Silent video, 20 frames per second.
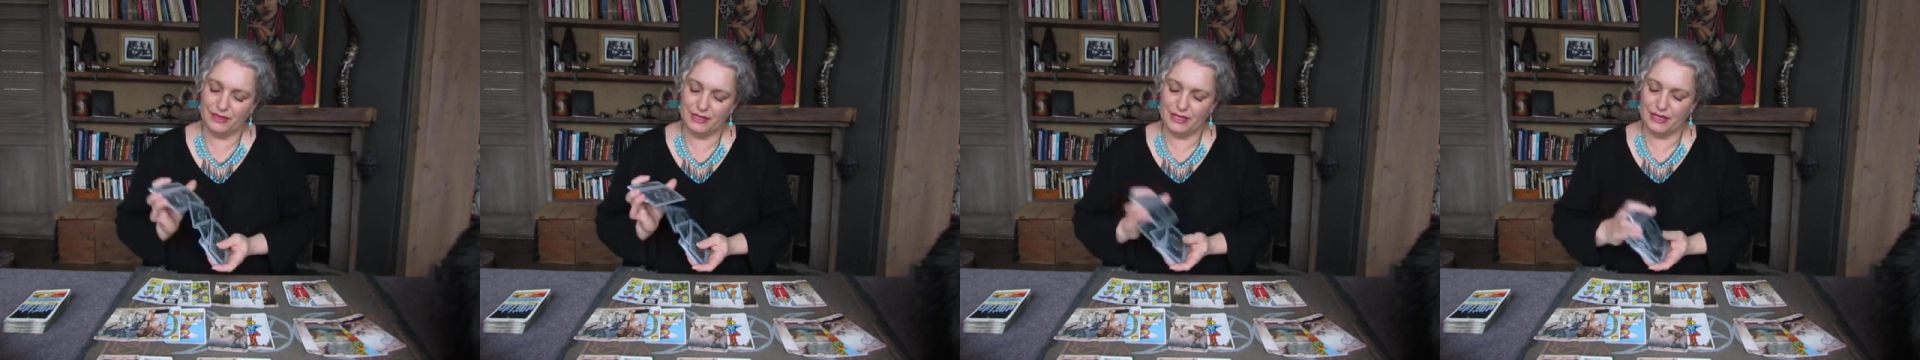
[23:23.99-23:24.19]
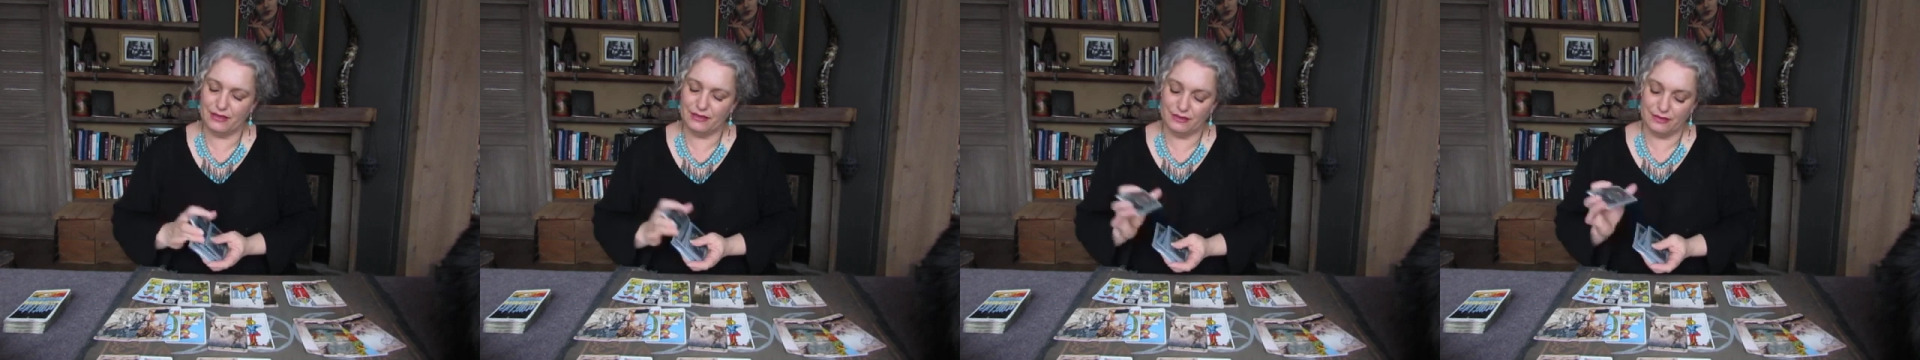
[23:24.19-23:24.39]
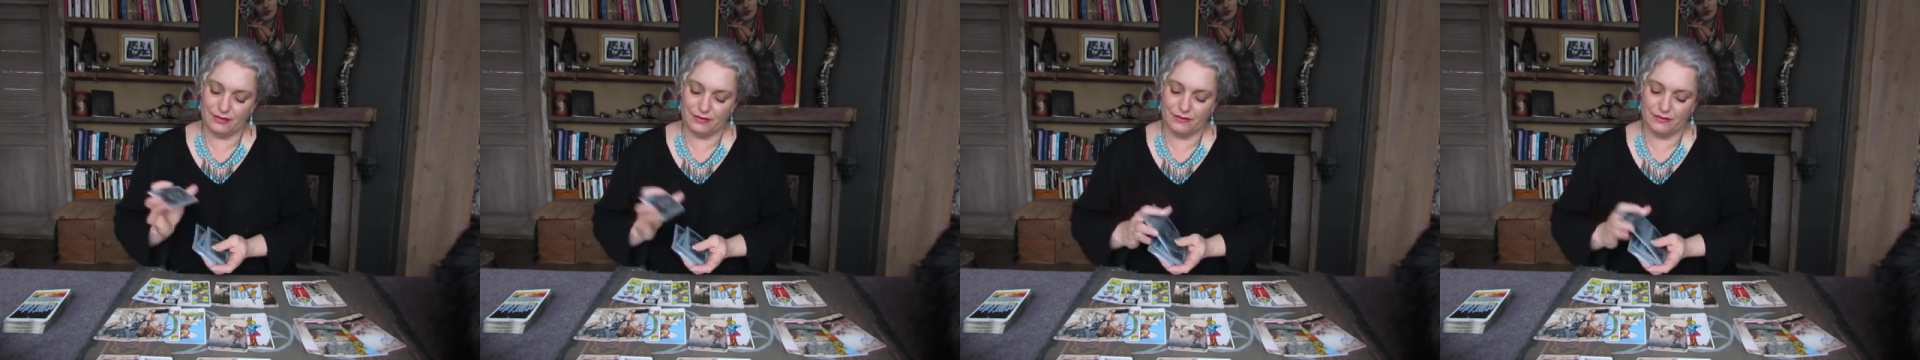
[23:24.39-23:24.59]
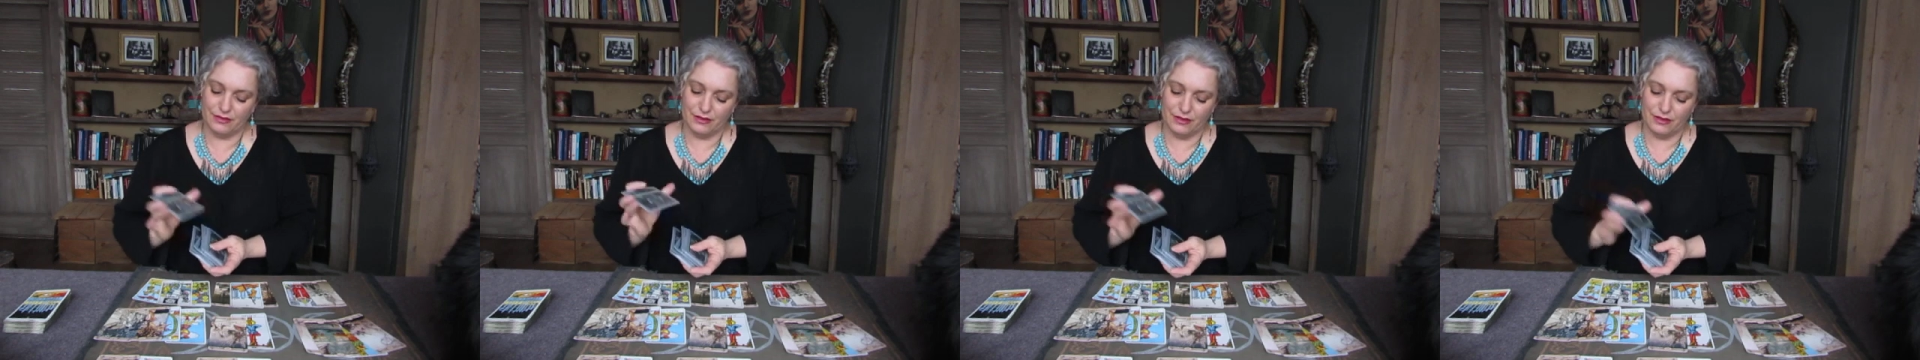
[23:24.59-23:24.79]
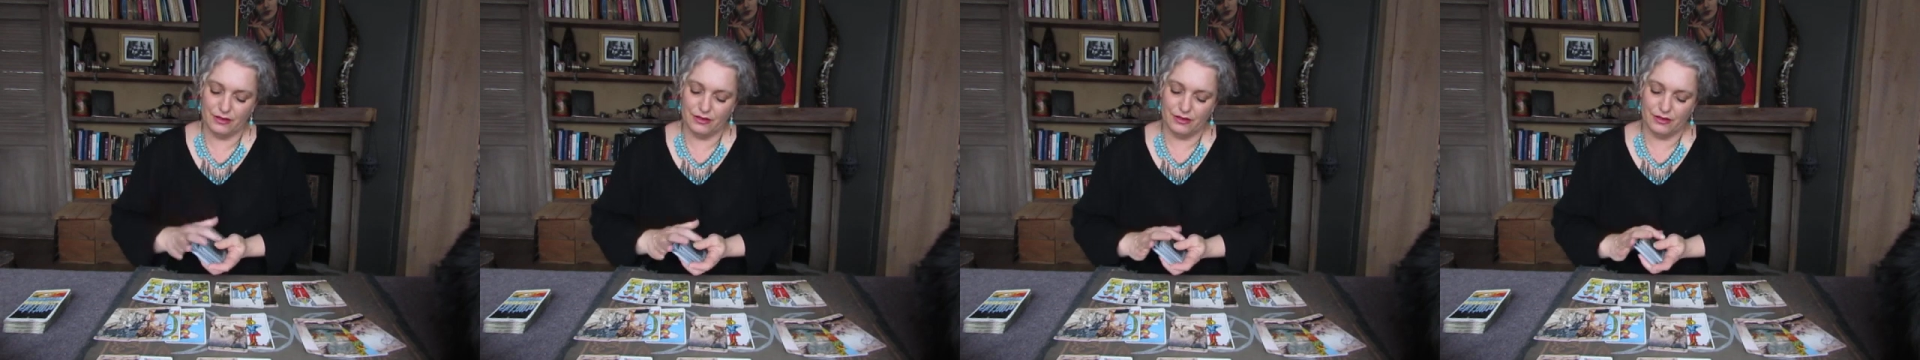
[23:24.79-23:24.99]

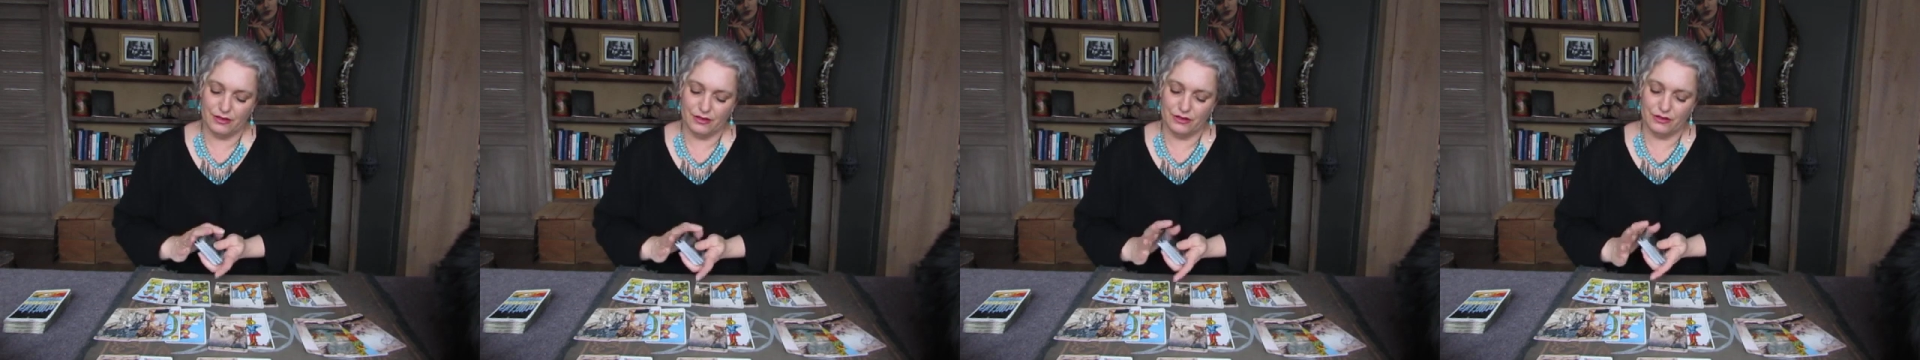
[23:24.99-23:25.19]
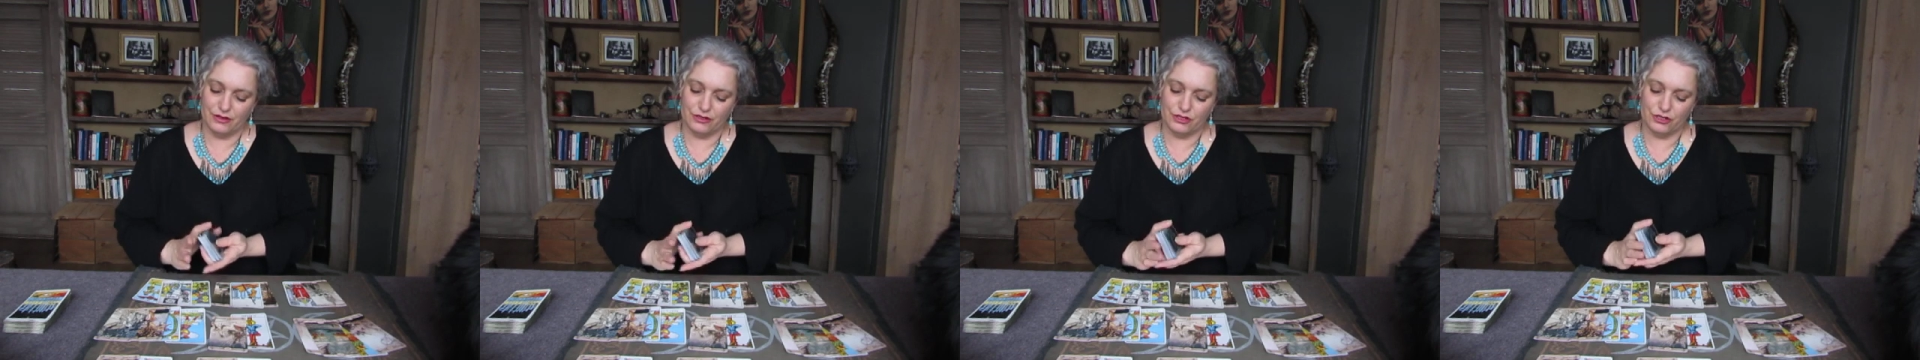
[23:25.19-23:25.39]
death,